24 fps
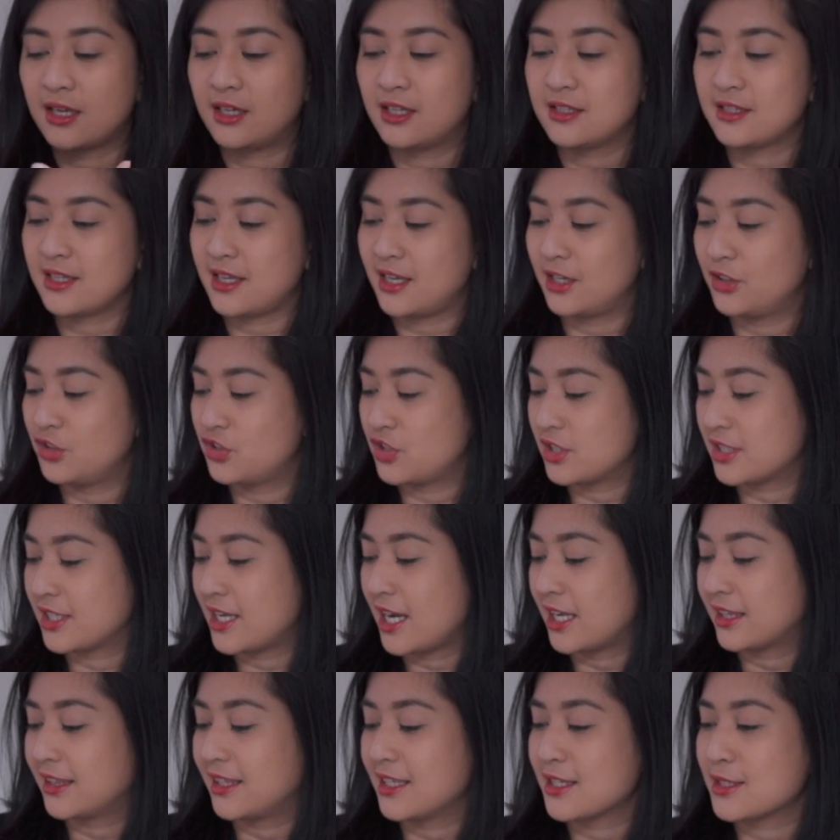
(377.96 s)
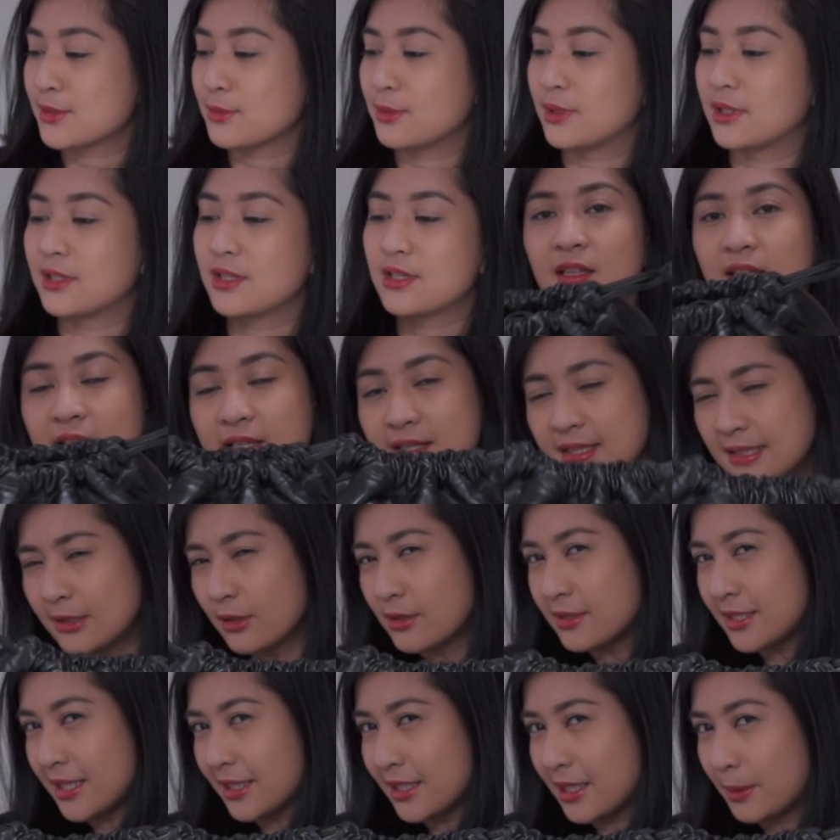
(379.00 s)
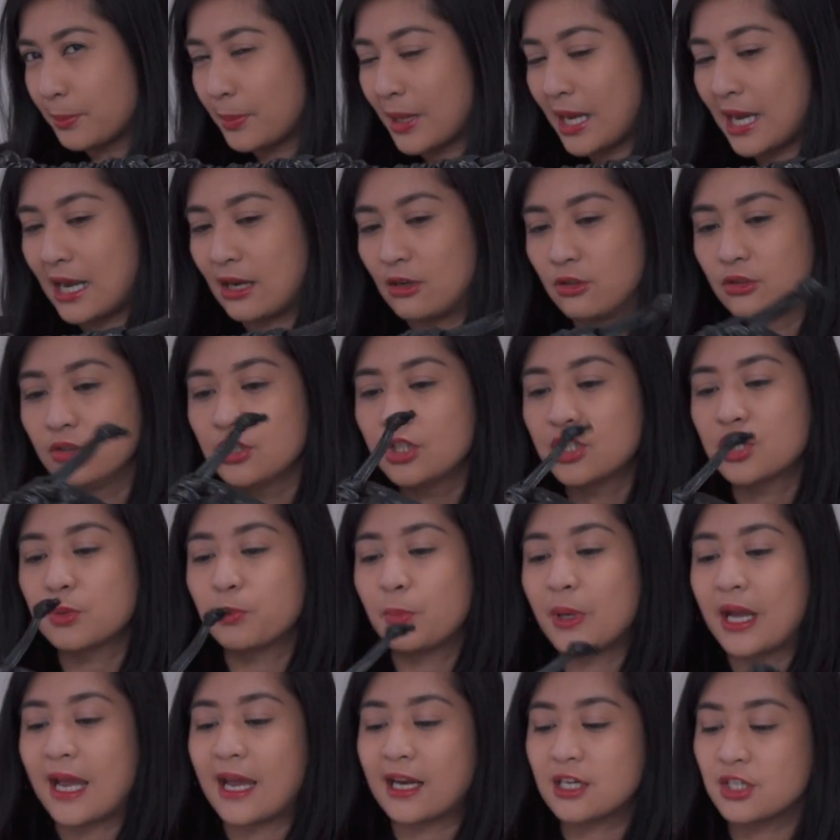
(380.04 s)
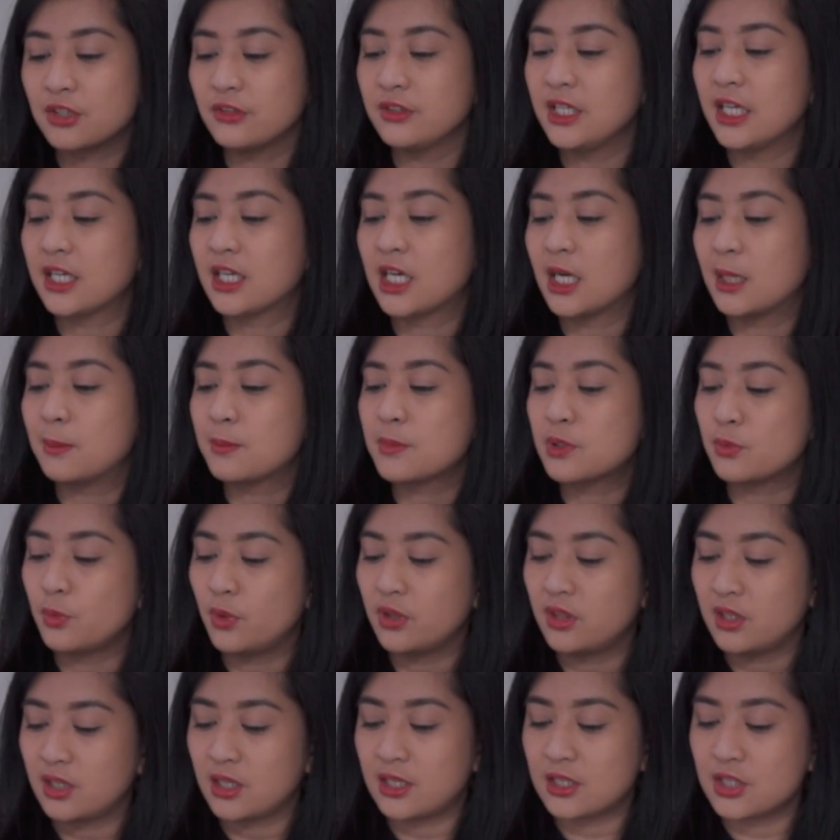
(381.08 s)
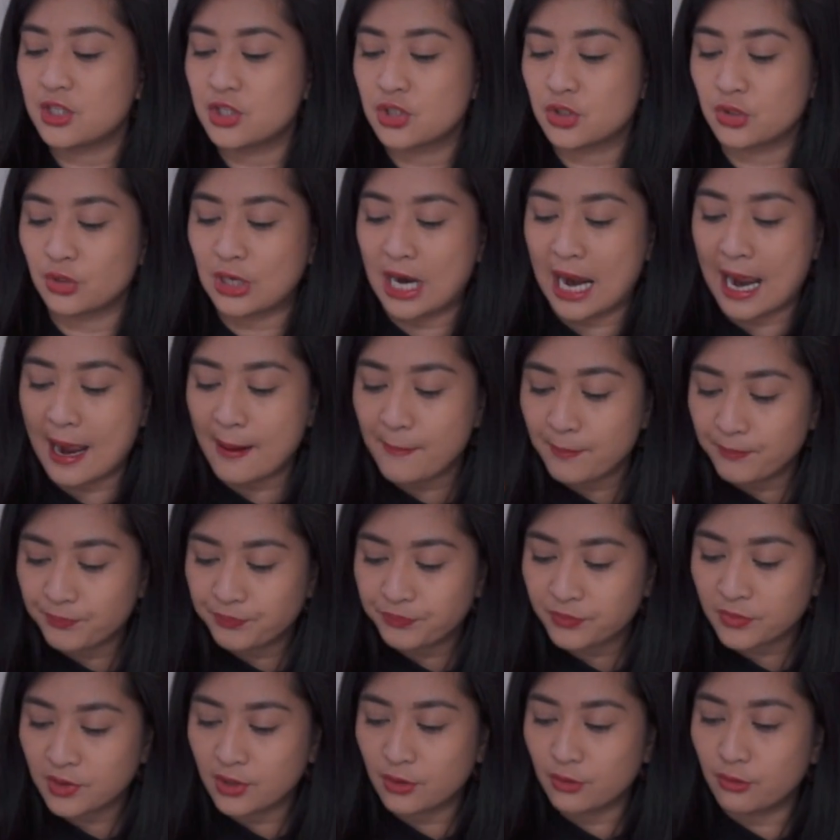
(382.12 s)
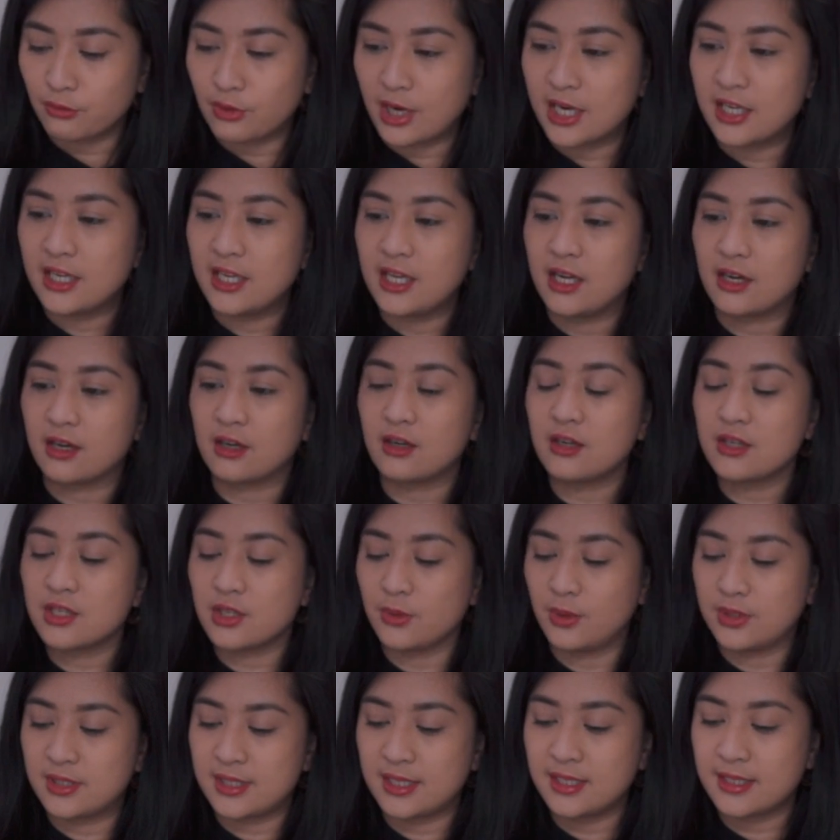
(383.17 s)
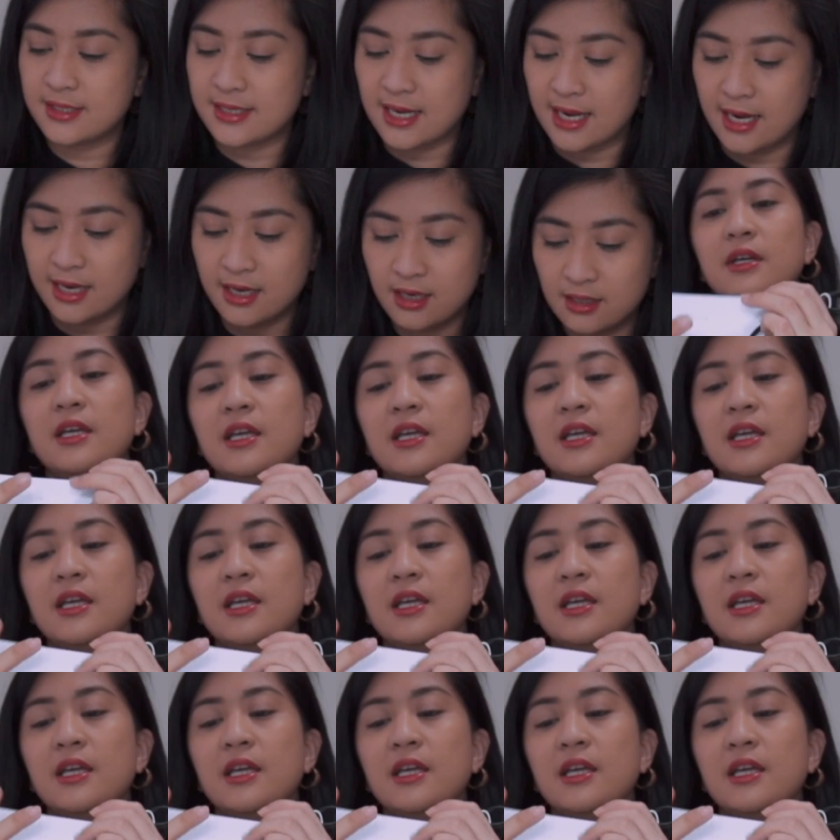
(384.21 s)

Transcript: I decided to just get this one. This looks like a pouch, but actually it comes with a strap right here, so it's inside.